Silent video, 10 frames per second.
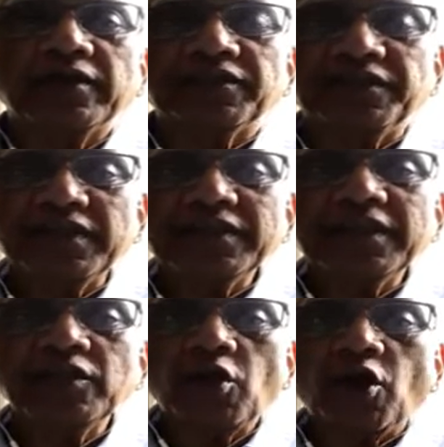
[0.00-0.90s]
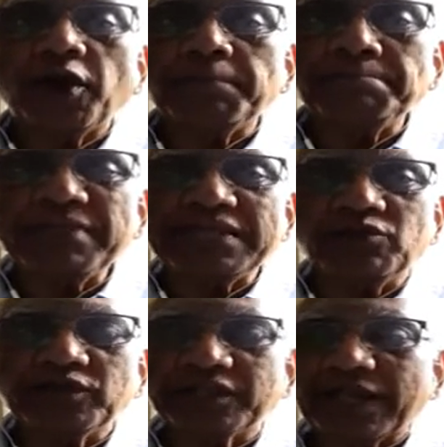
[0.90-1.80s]
thinking on me
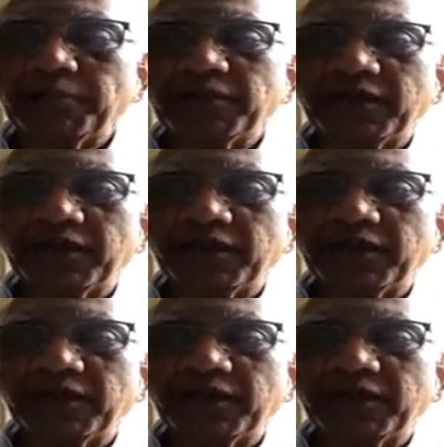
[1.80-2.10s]
with a capital